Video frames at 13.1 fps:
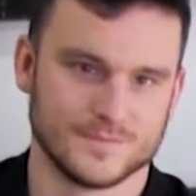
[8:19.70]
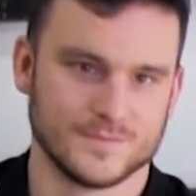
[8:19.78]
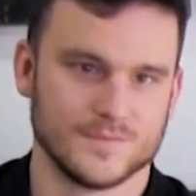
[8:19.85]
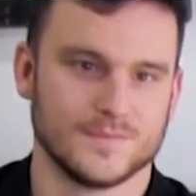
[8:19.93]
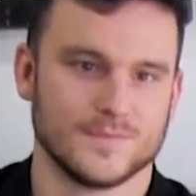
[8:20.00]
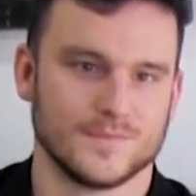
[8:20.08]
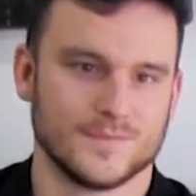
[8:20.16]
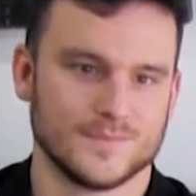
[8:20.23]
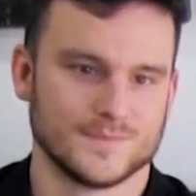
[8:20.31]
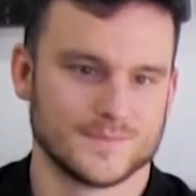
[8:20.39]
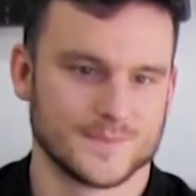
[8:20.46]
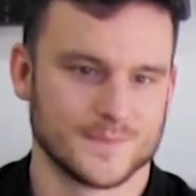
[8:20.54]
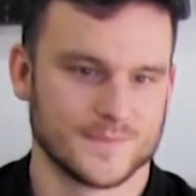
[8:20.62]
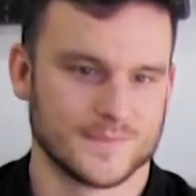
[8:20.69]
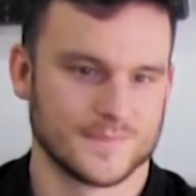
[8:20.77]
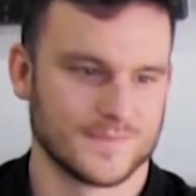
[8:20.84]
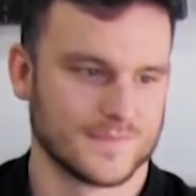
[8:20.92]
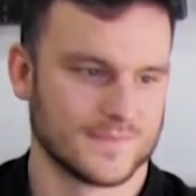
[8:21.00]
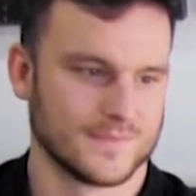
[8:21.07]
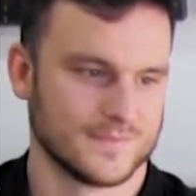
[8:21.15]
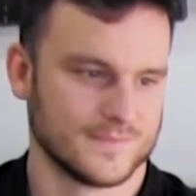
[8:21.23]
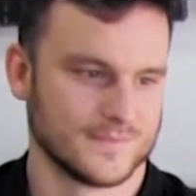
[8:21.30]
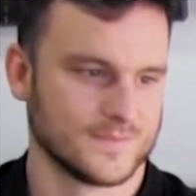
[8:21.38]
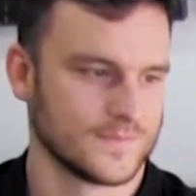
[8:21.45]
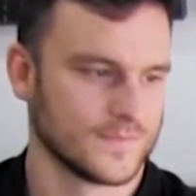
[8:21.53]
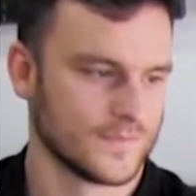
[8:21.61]

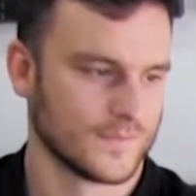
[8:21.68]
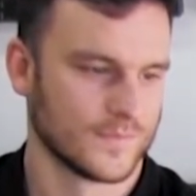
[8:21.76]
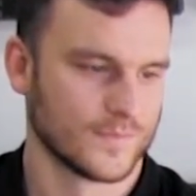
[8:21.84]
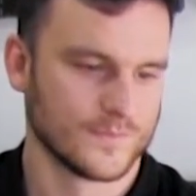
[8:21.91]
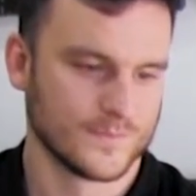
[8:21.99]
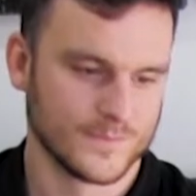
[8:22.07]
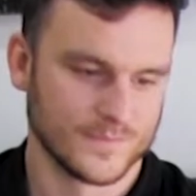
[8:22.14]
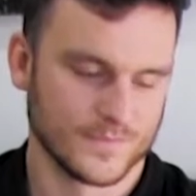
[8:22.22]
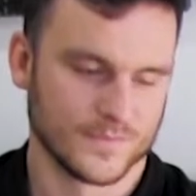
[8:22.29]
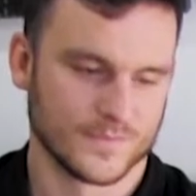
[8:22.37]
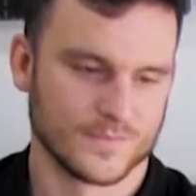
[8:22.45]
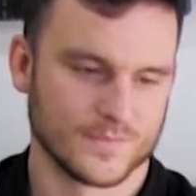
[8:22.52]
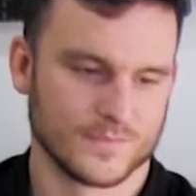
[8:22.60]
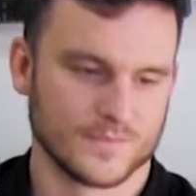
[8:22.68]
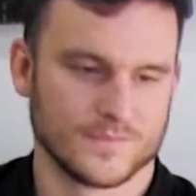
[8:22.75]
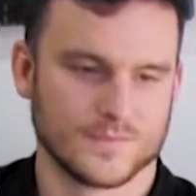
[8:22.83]
This person isn't speaking.